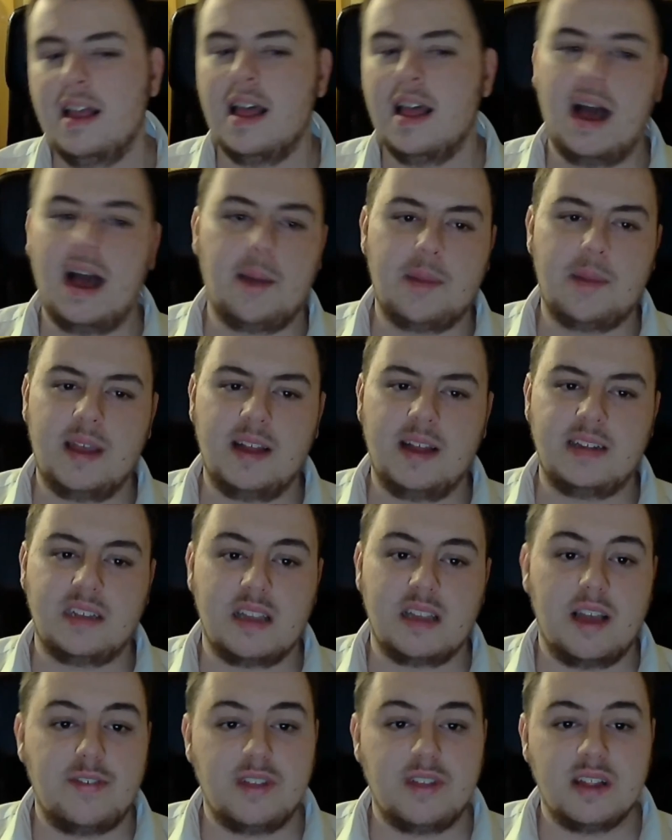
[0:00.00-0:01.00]
I'm kidding.
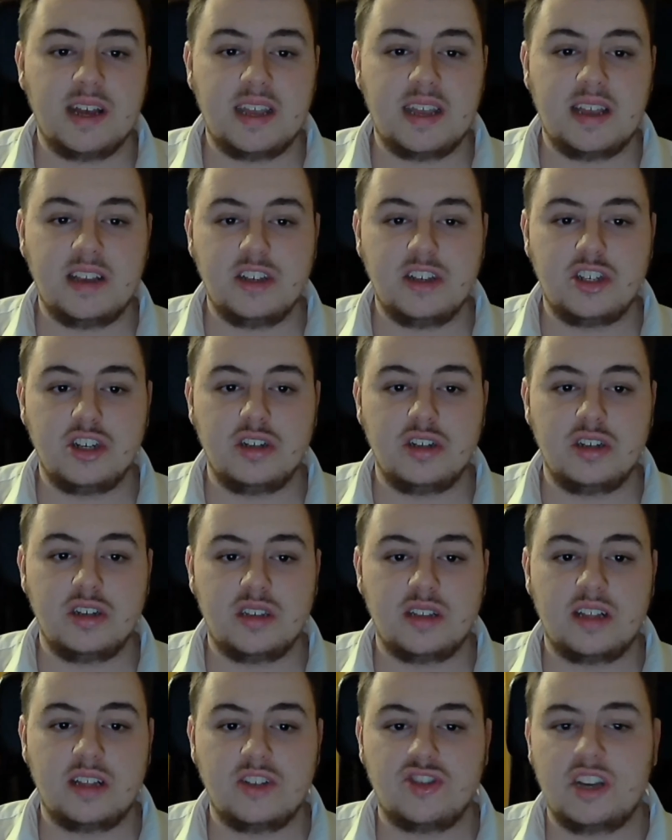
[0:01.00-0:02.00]
If you like it, you should. It's
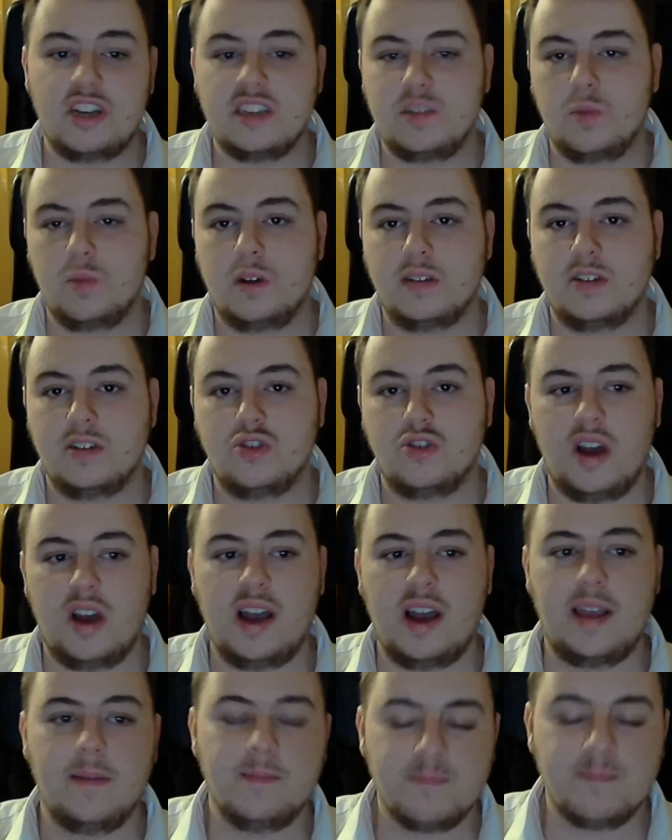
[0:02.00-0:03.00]
an interesting one to try.
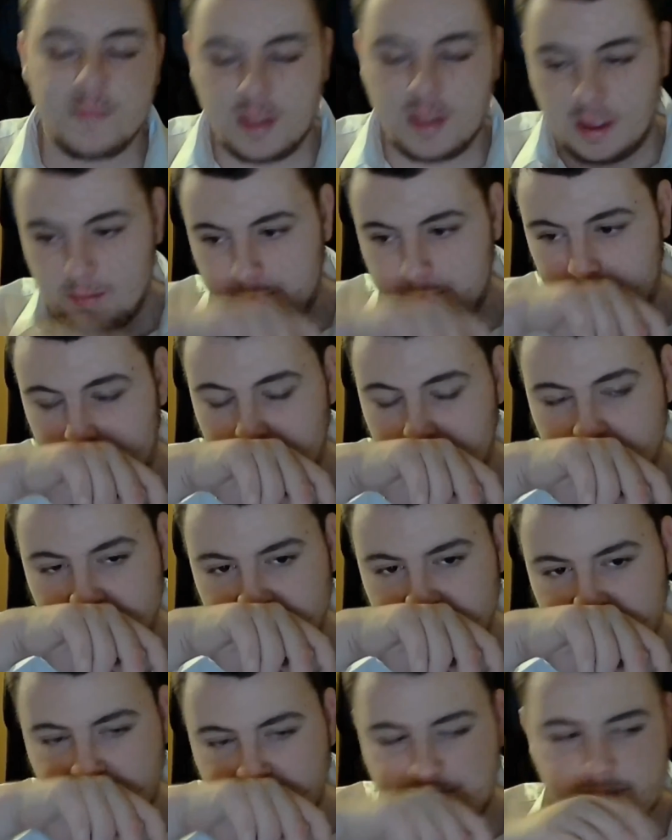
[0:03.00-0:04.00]
But
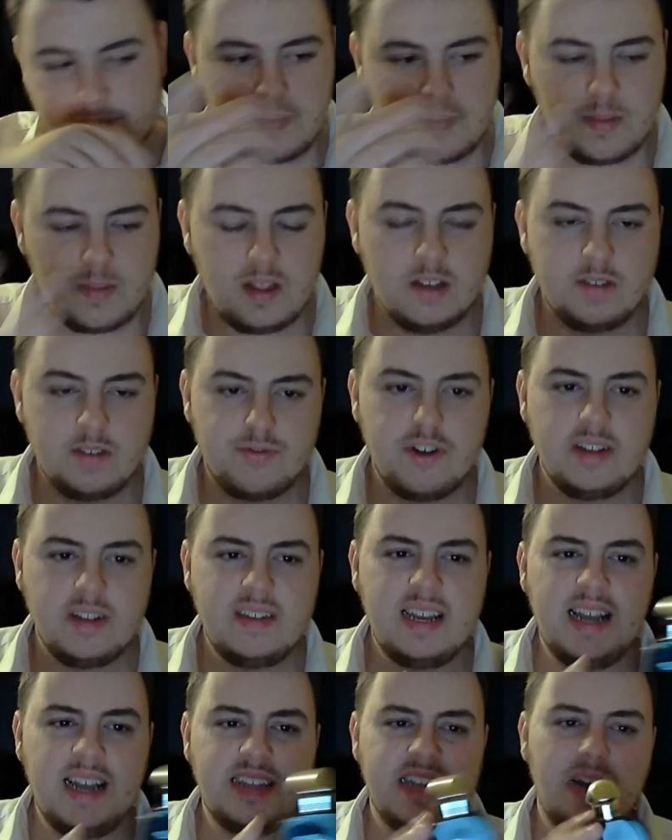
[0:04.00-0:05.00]
for a
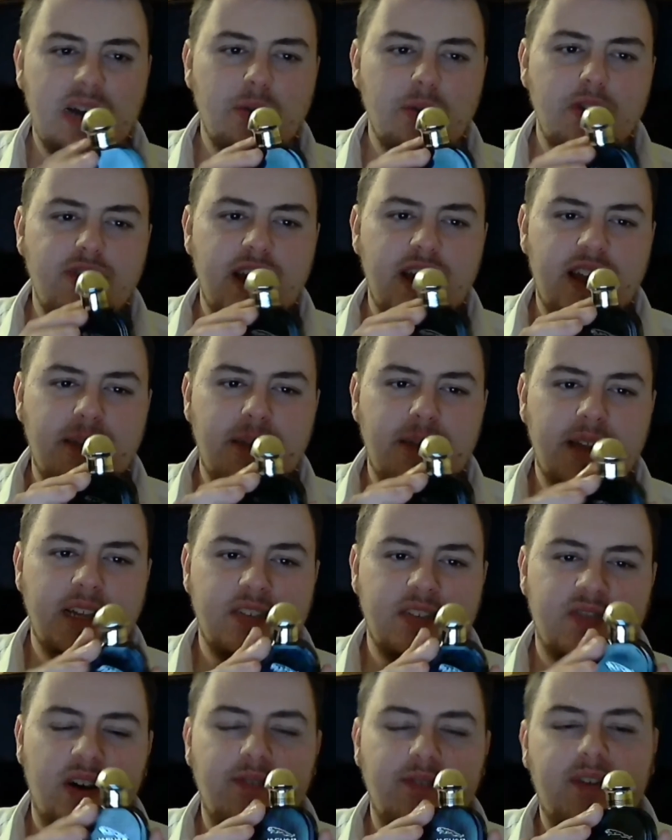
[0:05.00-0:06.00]
date, I wouldn't recommend
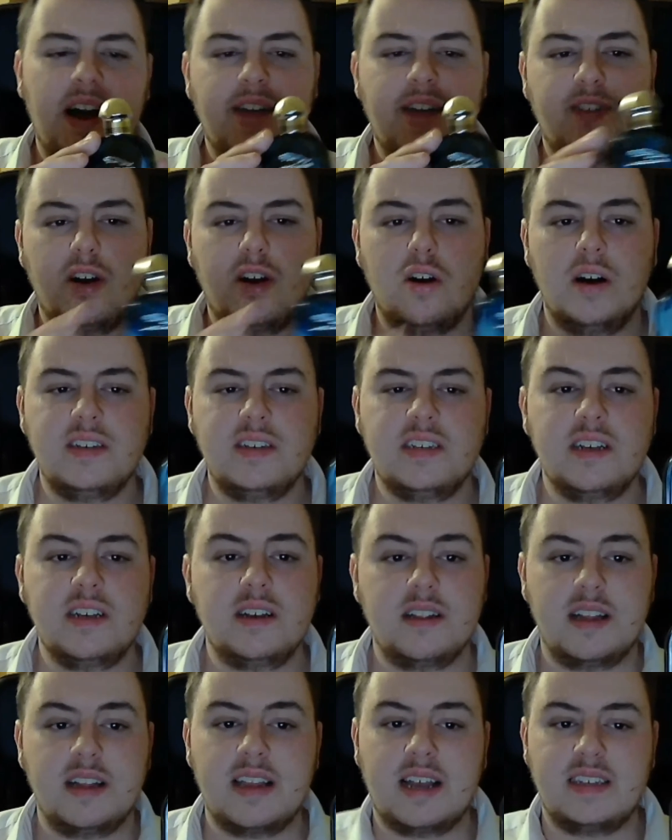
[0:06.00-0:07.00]
this. In fact, if you're, let's say,
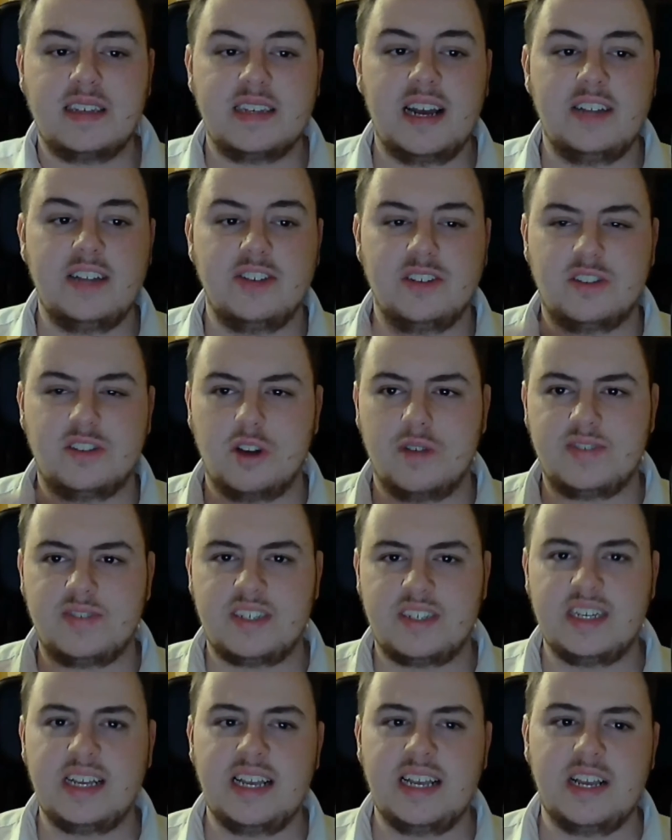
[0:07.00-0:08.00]
like I said, you're a sort of
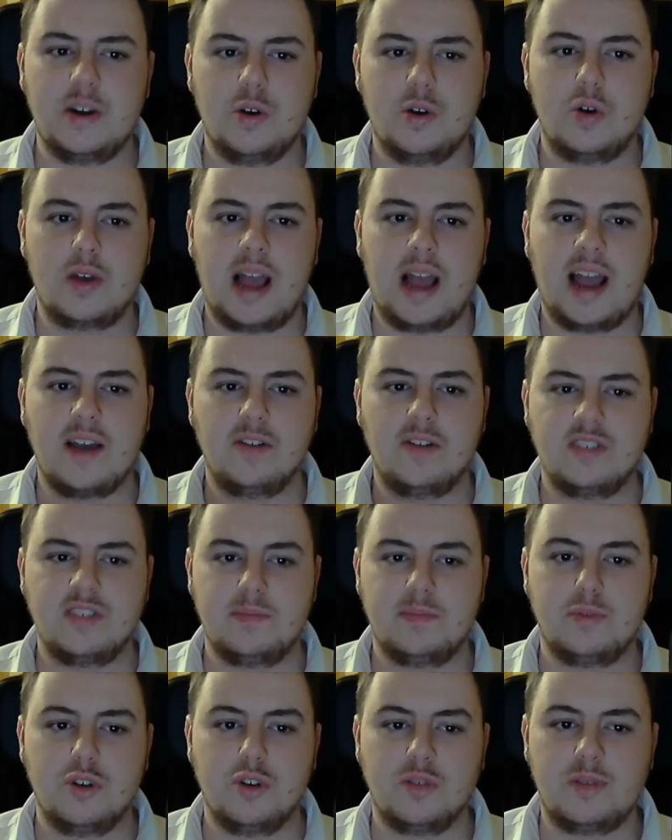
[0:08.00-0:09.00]
CEO, guy goes to
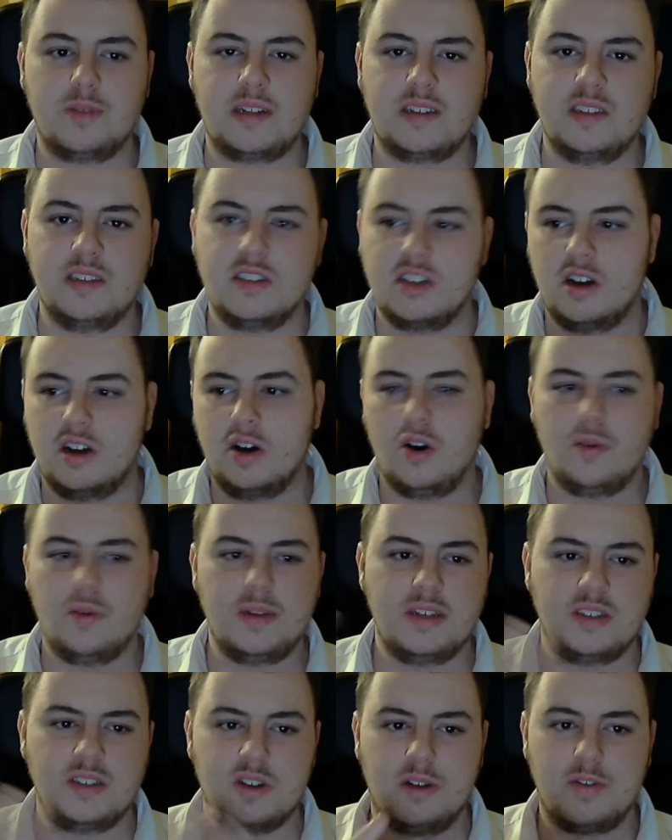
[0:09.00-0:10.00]
board meetings, you're all
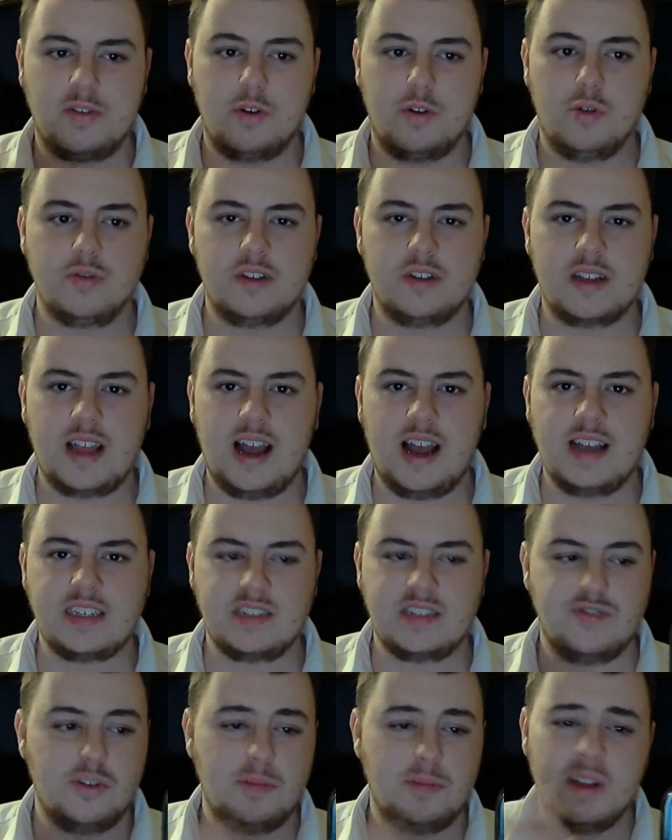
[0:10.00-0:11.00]
these sort of older guys in
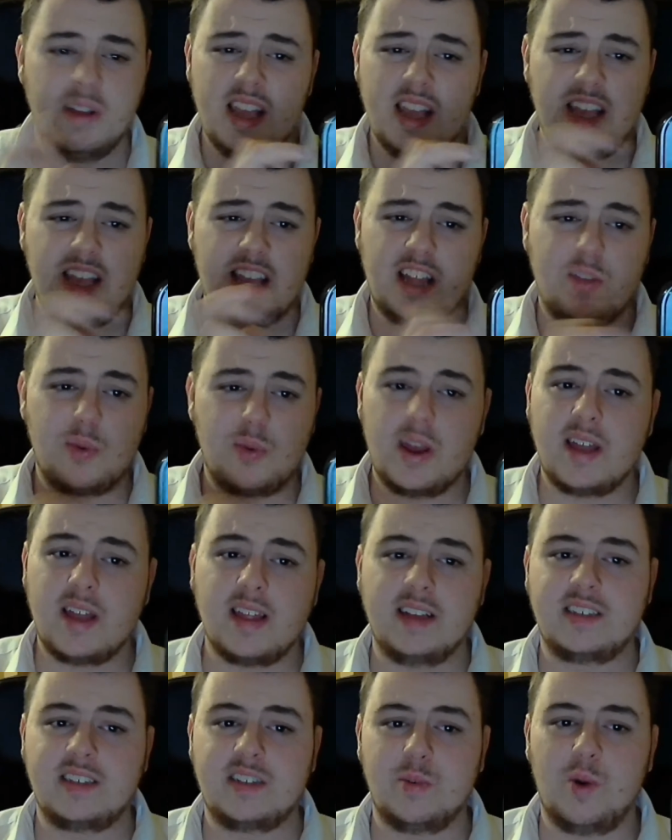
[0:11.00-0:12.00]
the room, you could wear
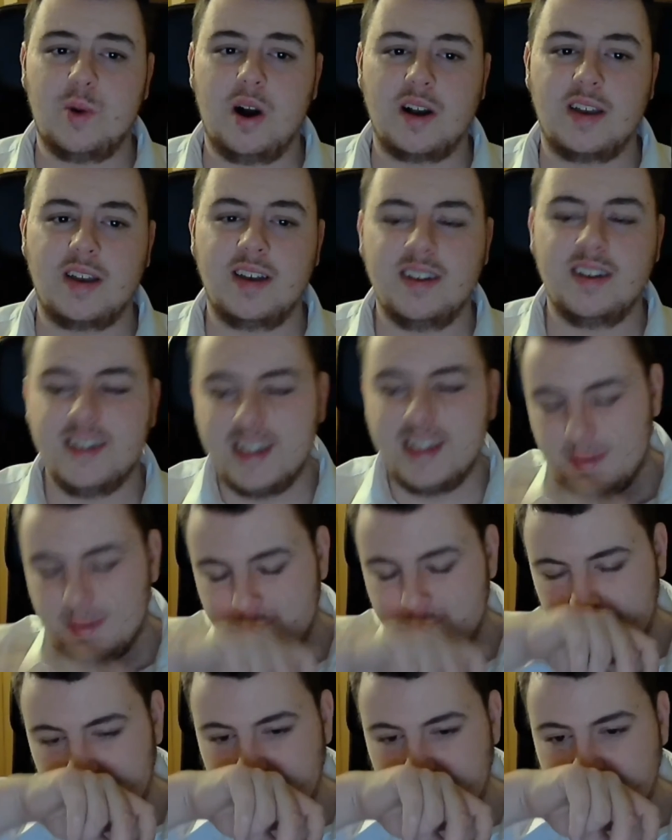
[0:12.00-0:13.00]
this to work.
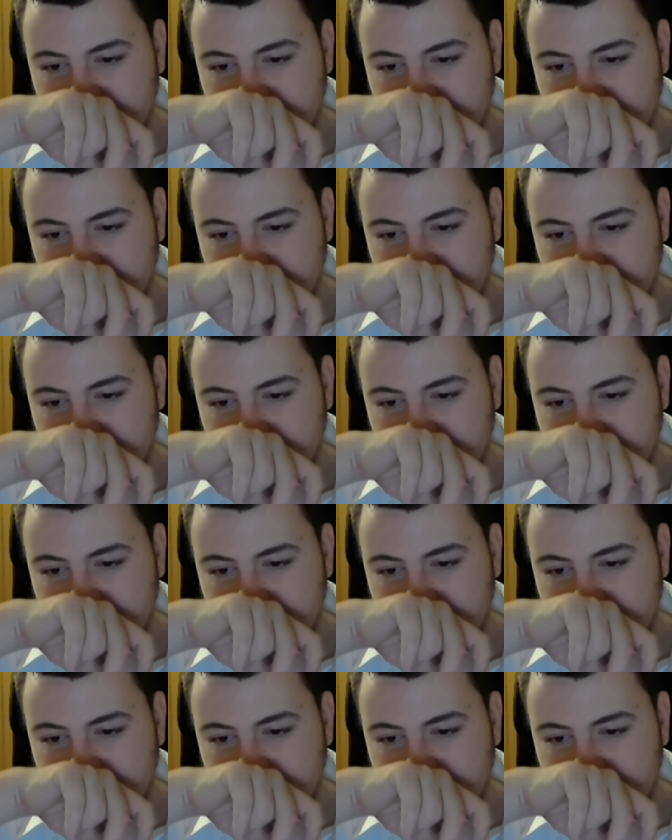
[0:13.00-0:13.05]
But